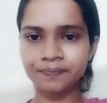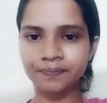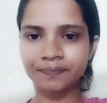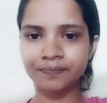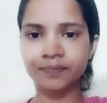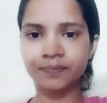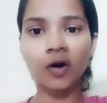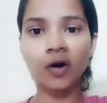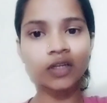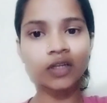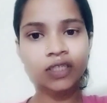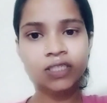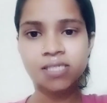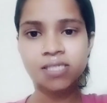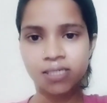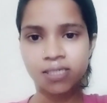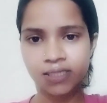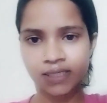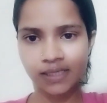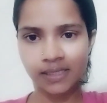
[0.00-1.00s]

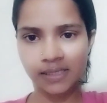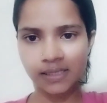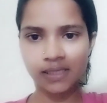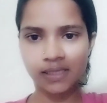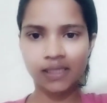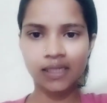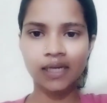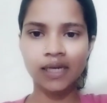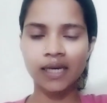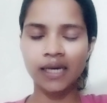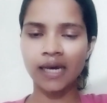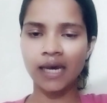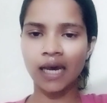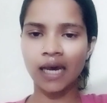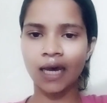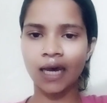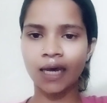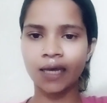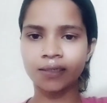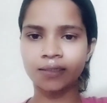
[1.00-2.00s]
policies,
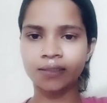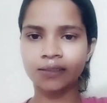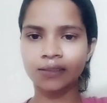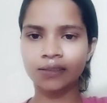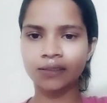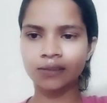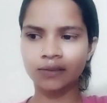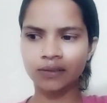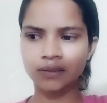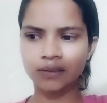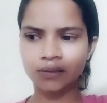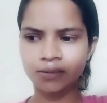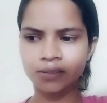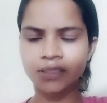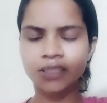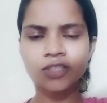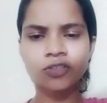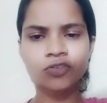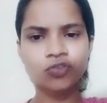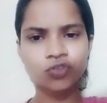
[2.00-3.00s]
and
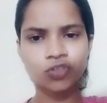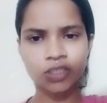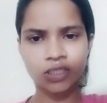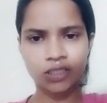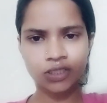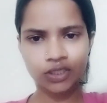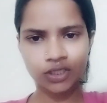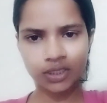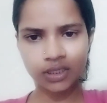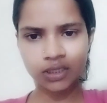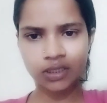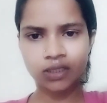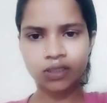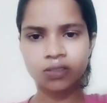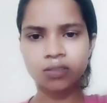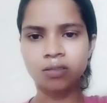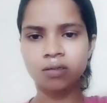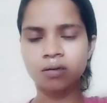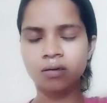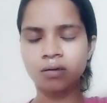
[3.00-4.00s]
these
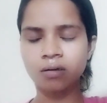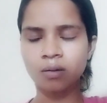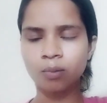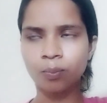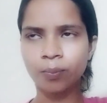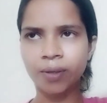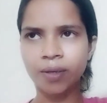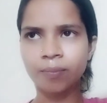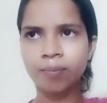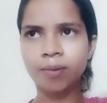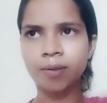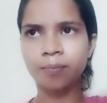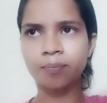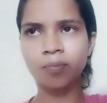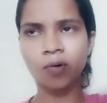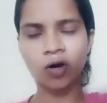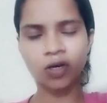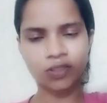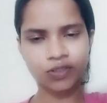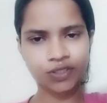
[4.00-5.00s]
changes may be
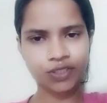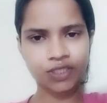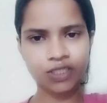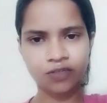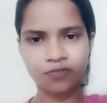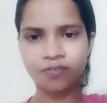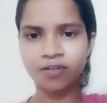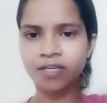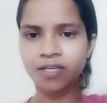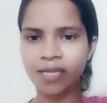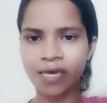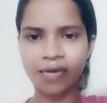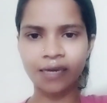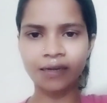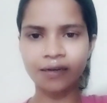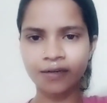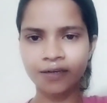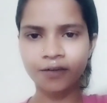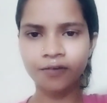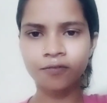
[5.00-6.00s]
positive and
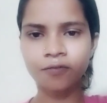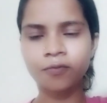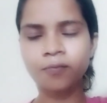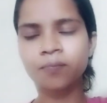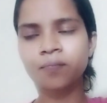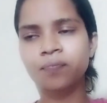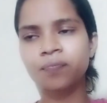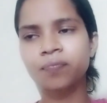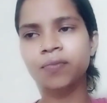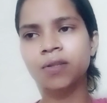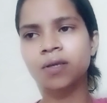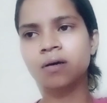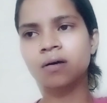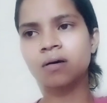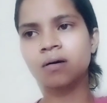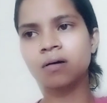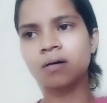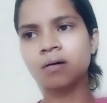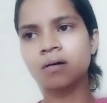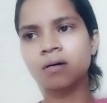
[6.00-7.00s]
negative.
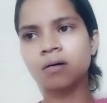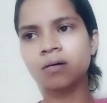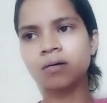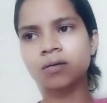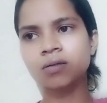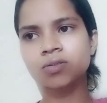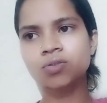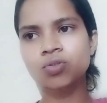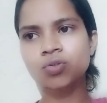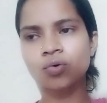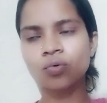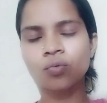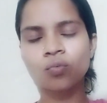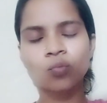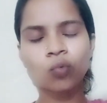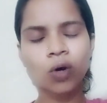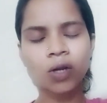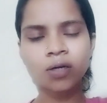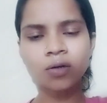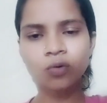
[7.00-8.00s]
So
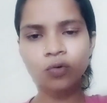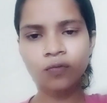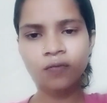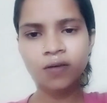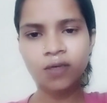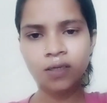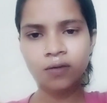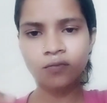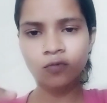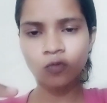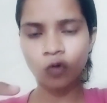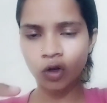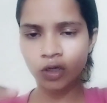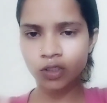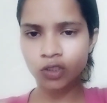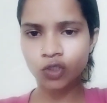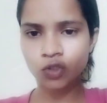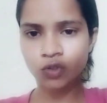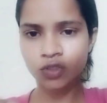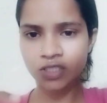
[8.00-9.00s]
what do we
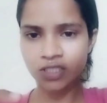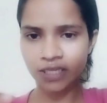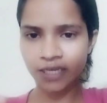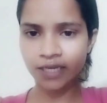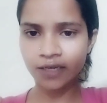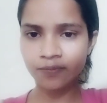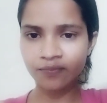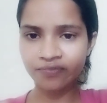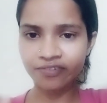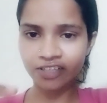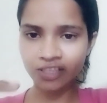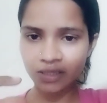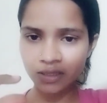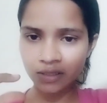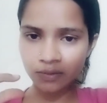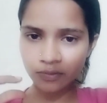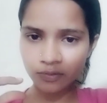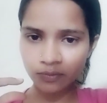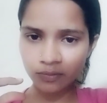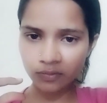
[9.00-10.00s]
want to say
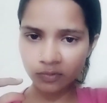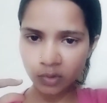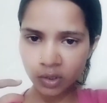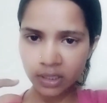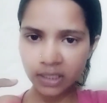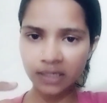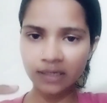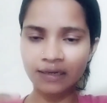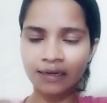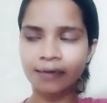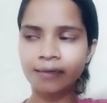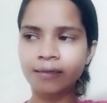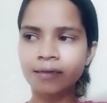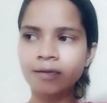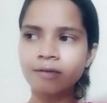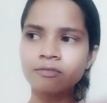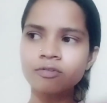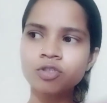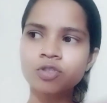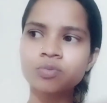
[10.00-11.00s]
with the word
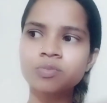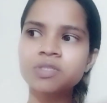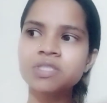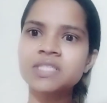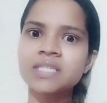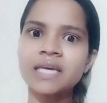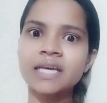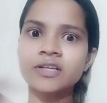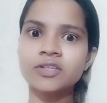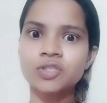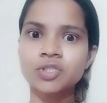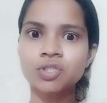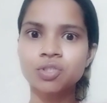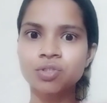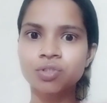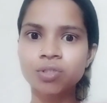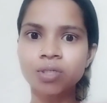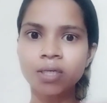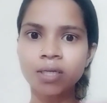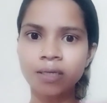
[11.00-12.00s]
radical, which means
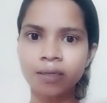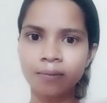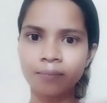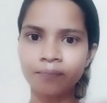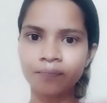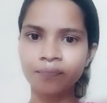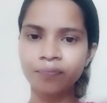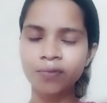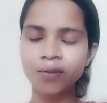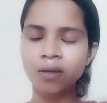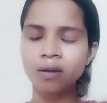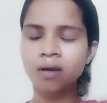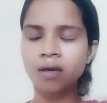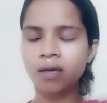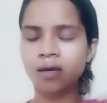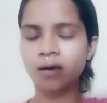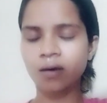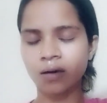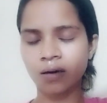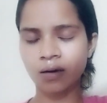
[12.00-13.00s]
extreme?
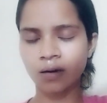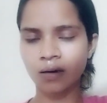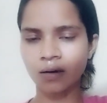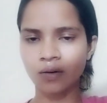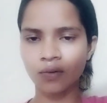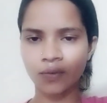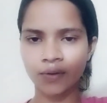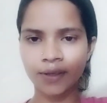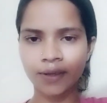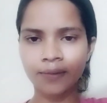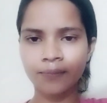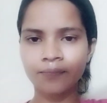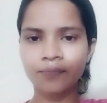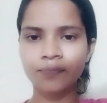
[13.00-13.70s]
Okay,